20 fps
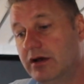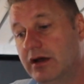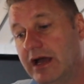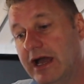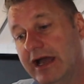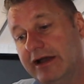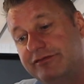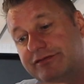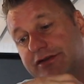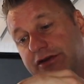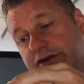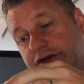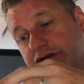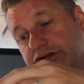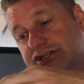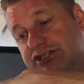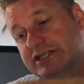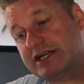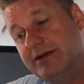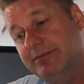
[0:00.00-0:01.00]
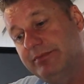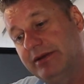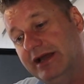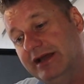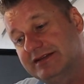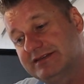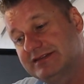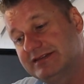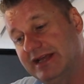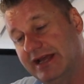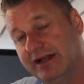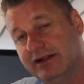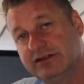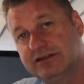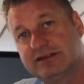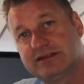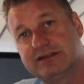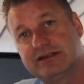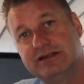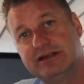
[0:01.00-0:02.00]
After your ship has
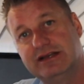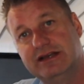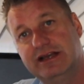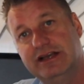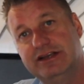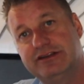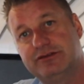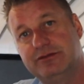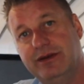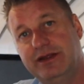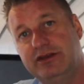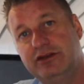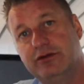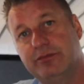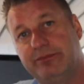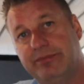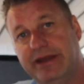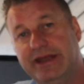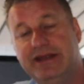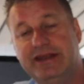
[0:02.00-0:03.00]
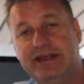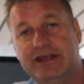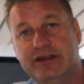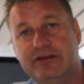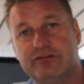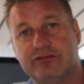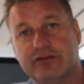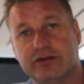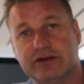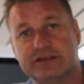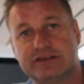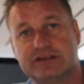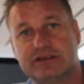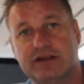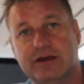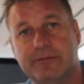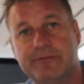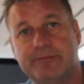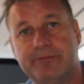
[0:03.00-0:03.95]
sailed is when you pay the invoice.